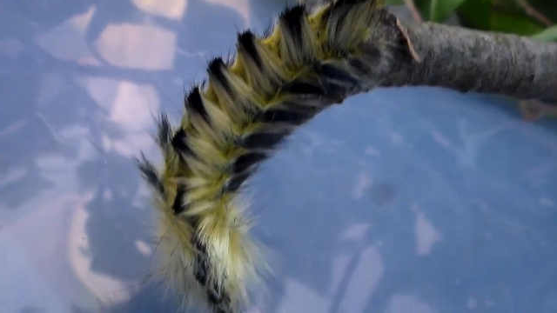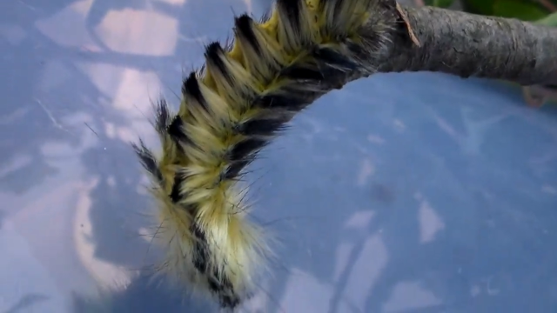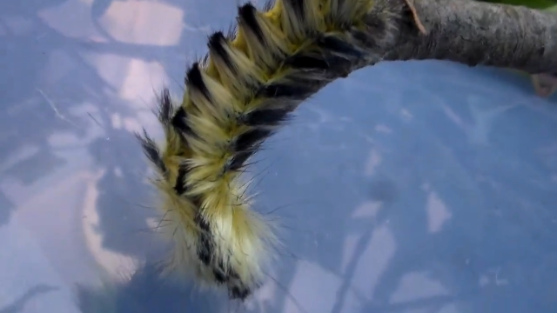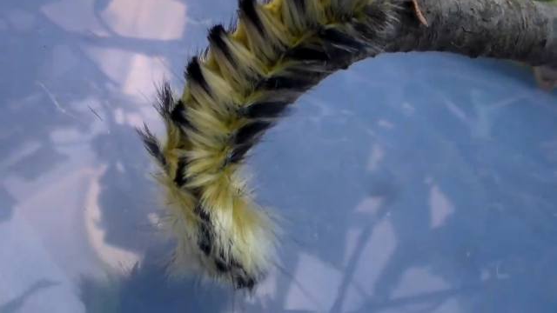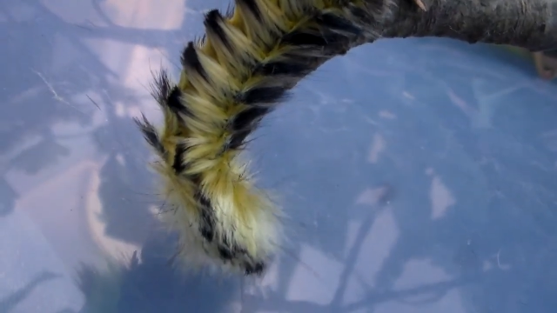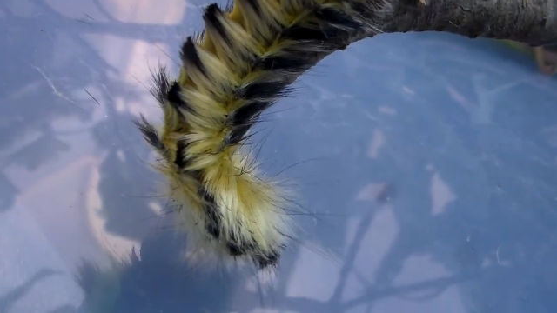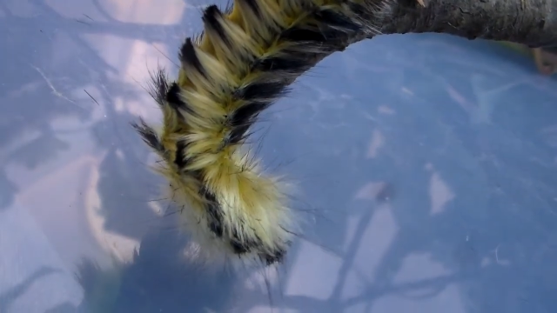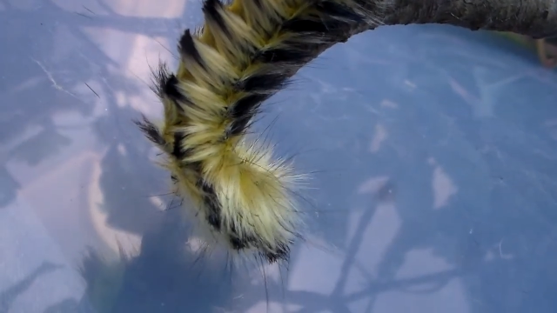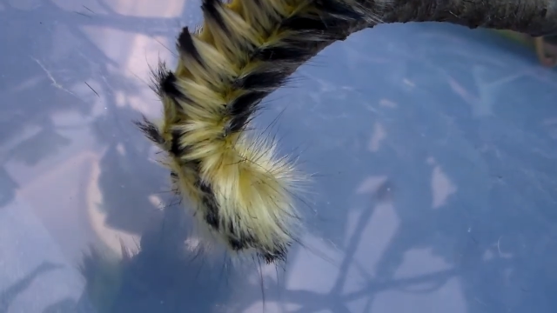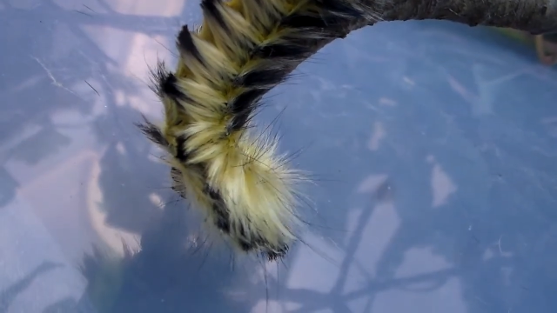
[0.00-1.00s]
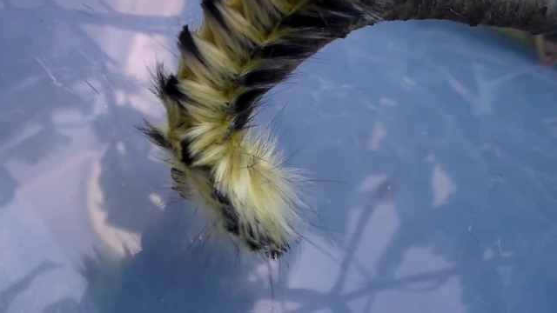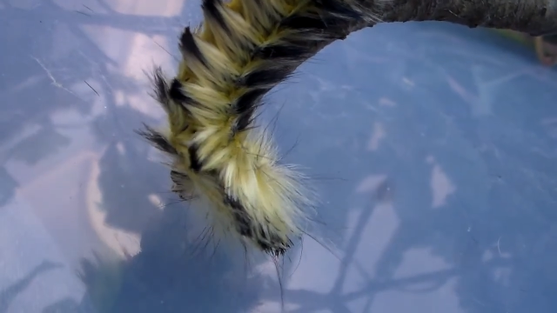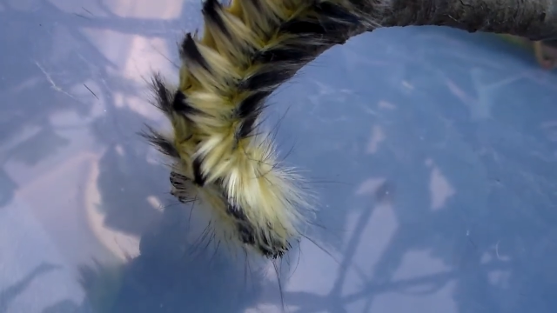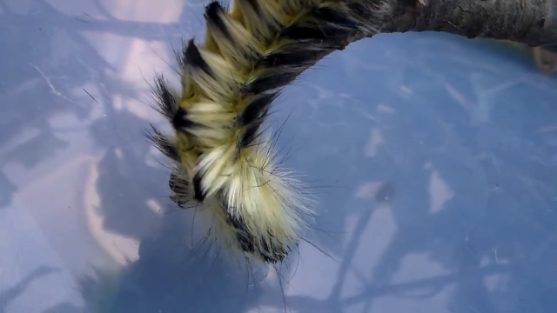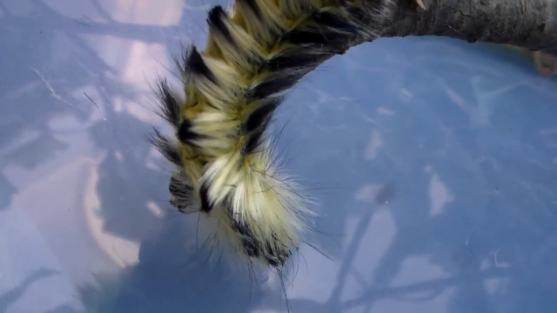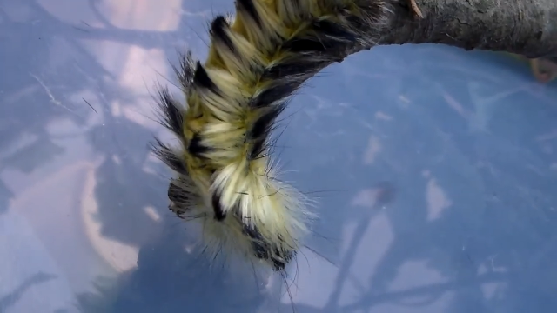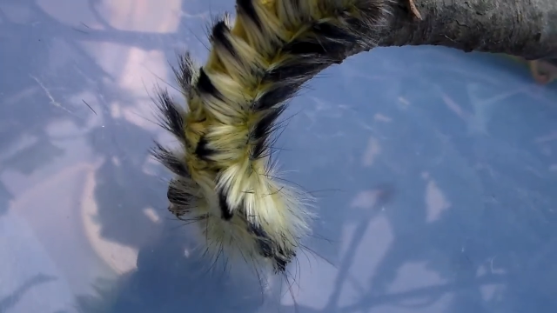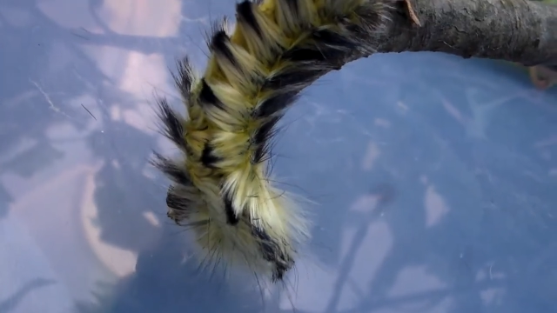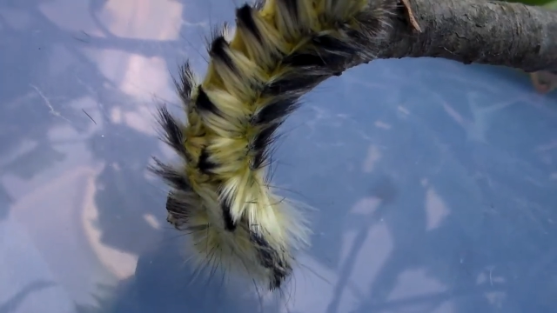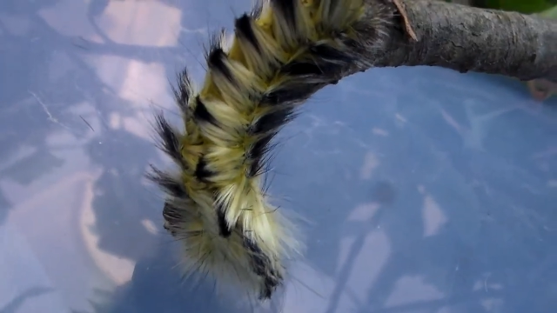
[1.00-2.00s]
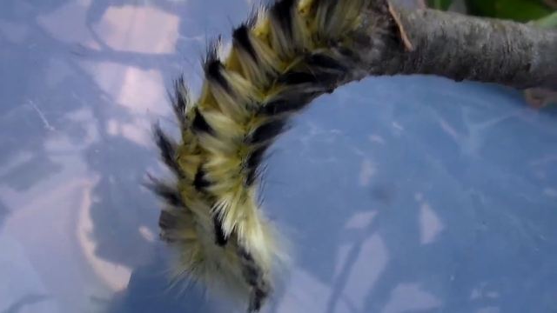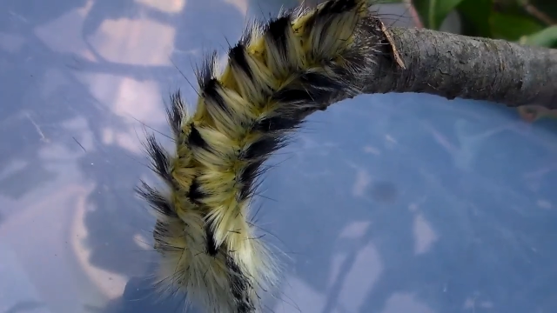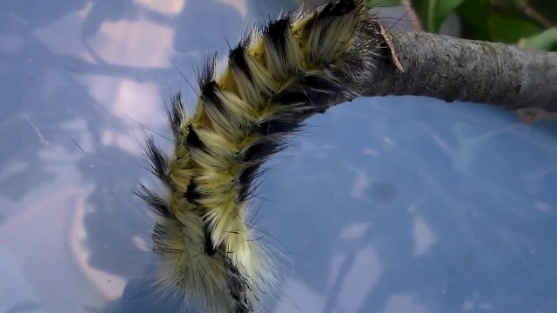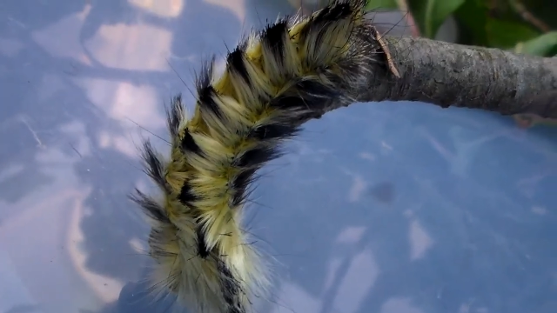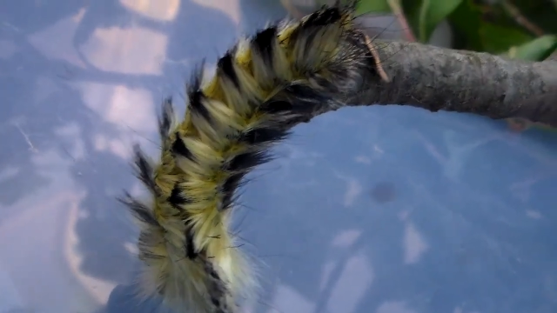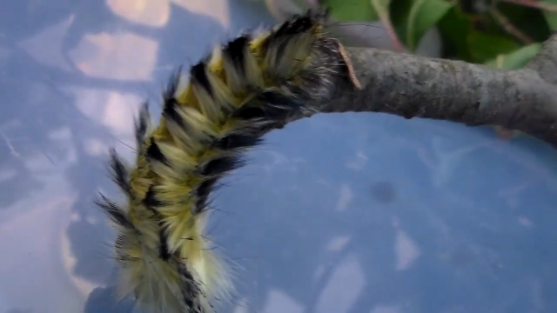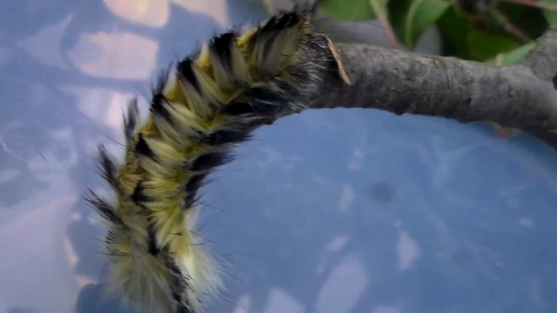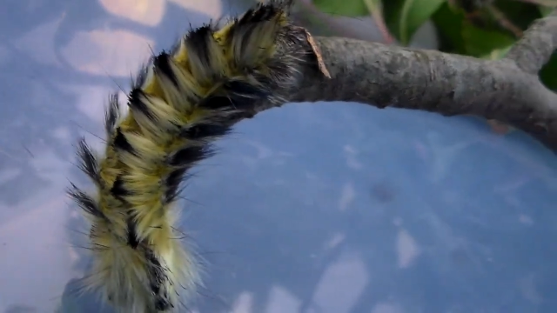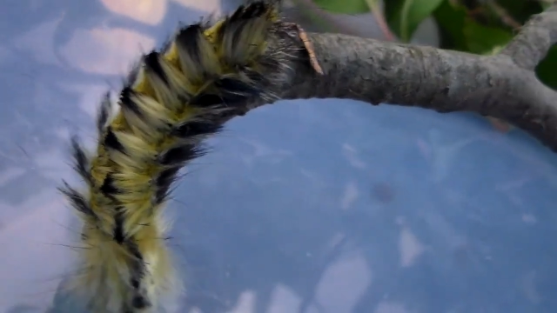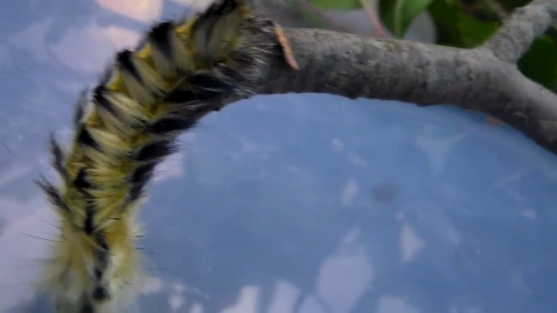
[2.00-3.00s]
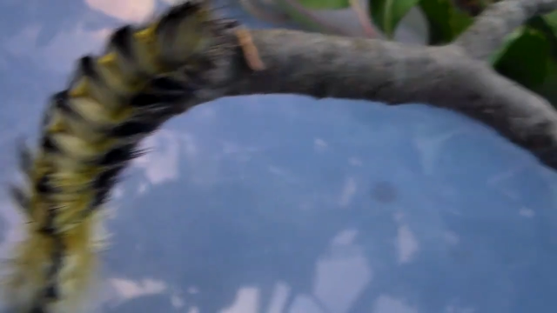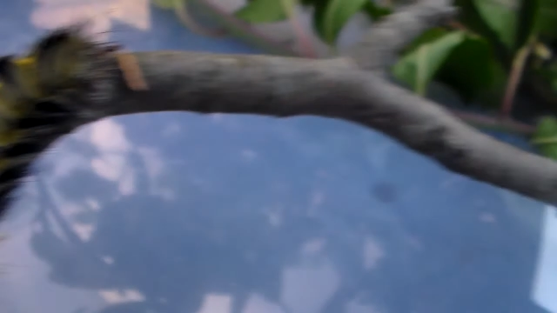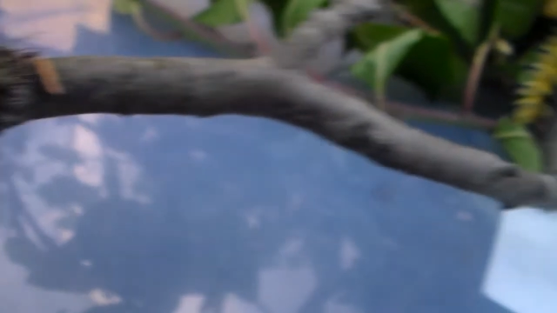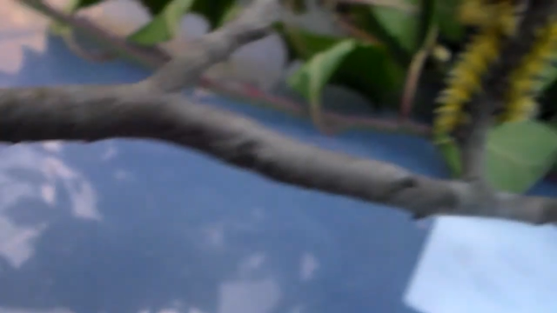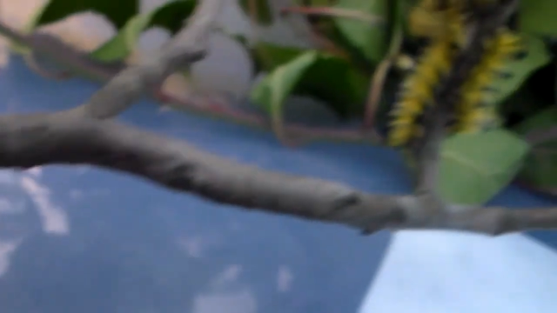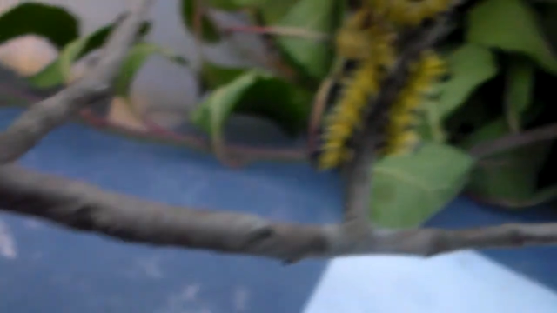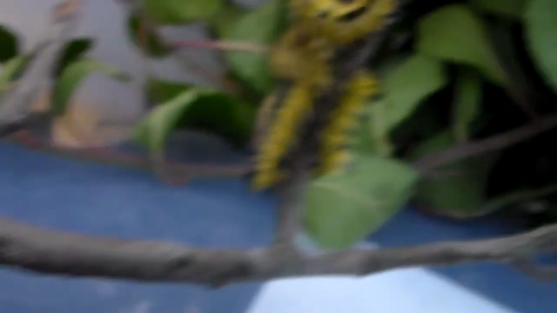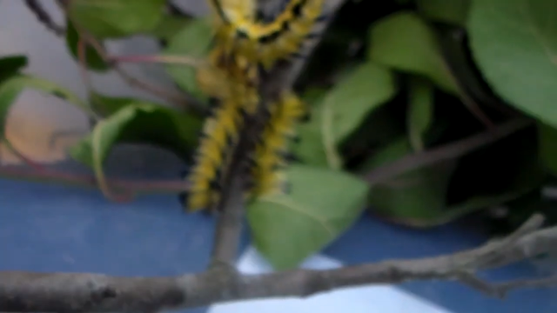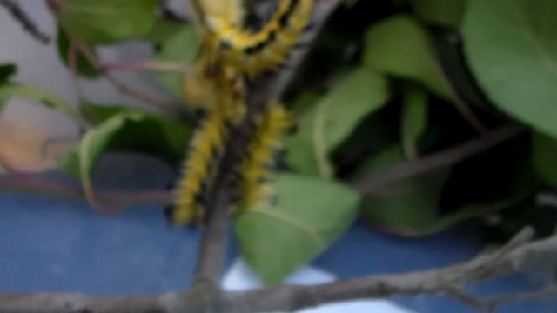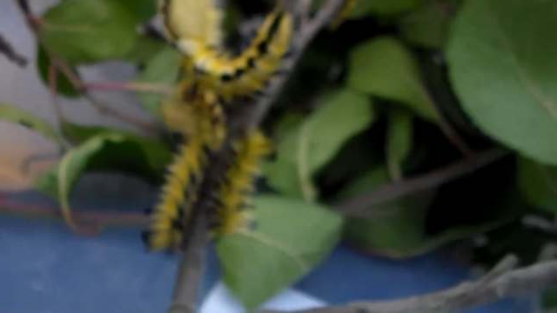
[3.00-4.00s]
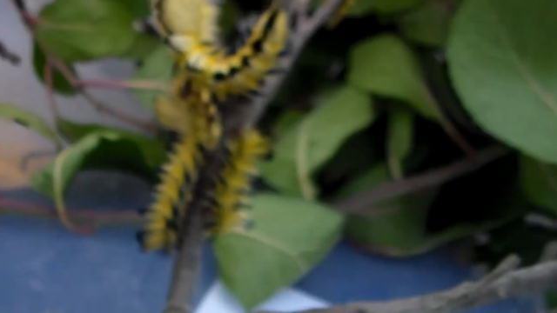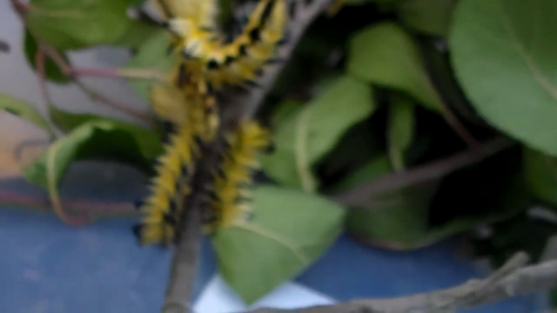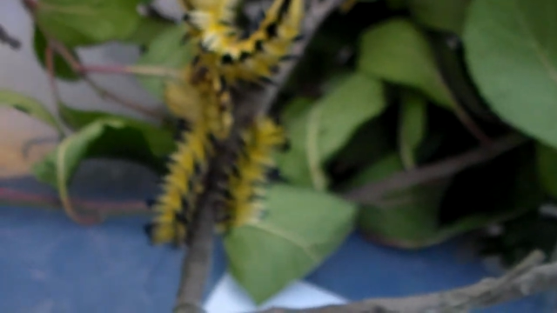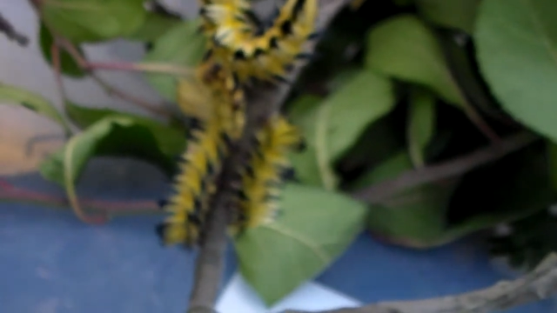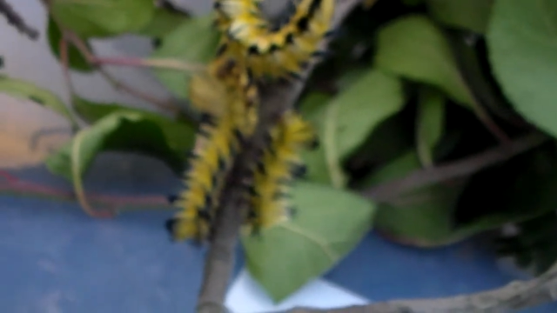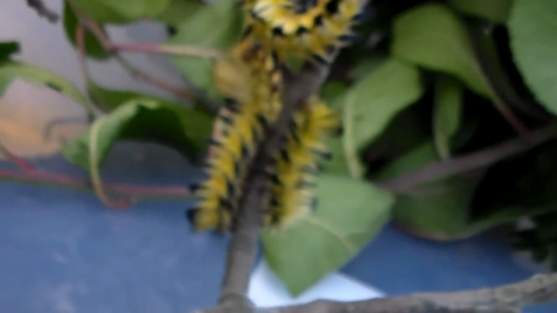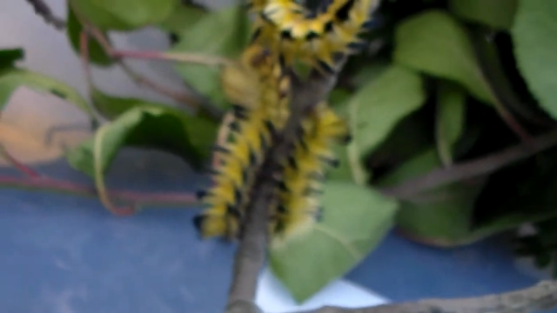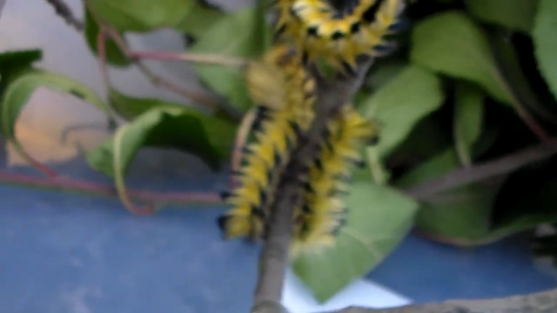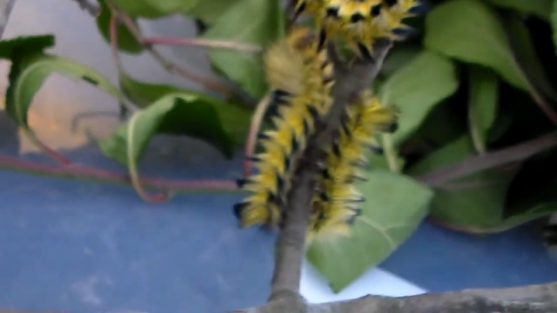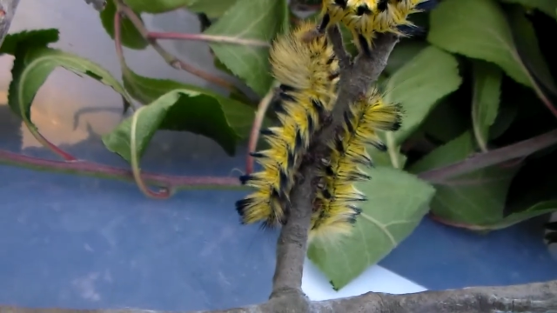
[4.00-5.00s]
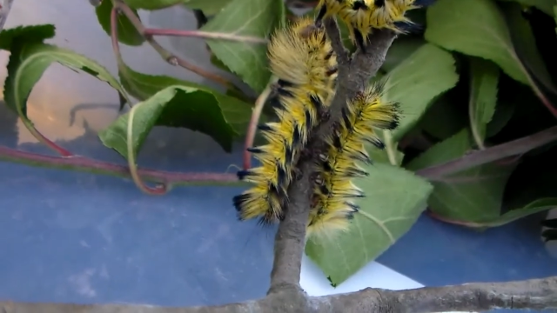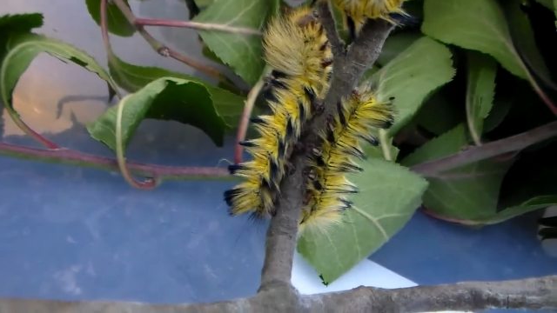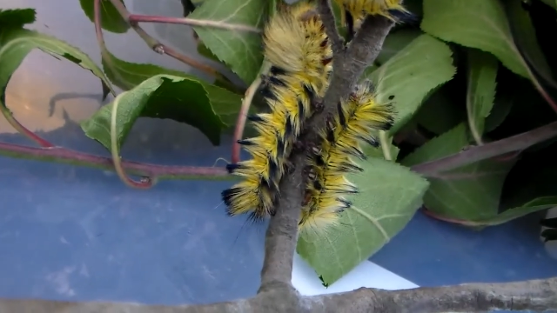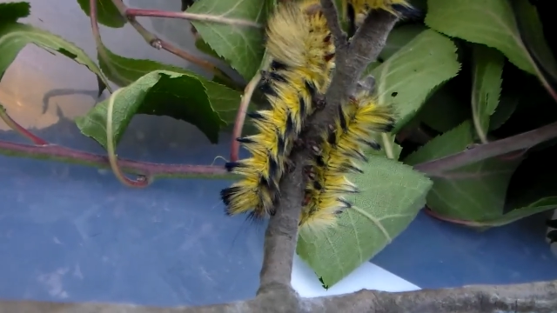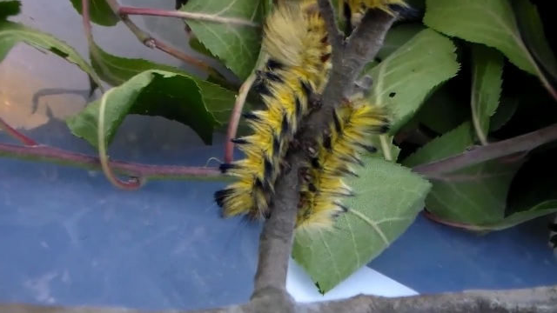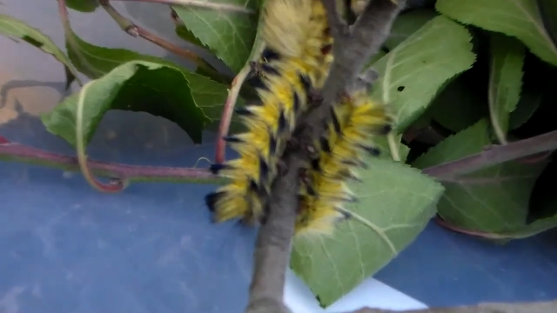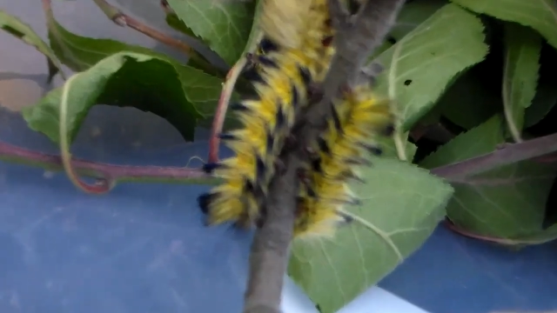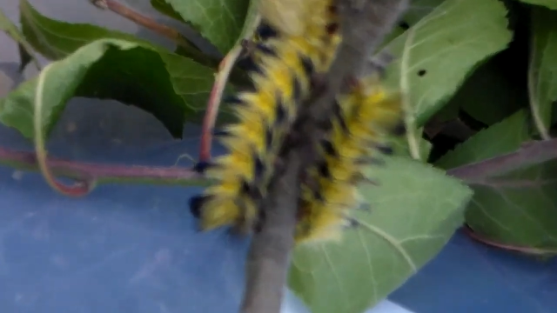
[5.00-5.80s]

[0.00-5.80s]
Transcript: (no speaker visible)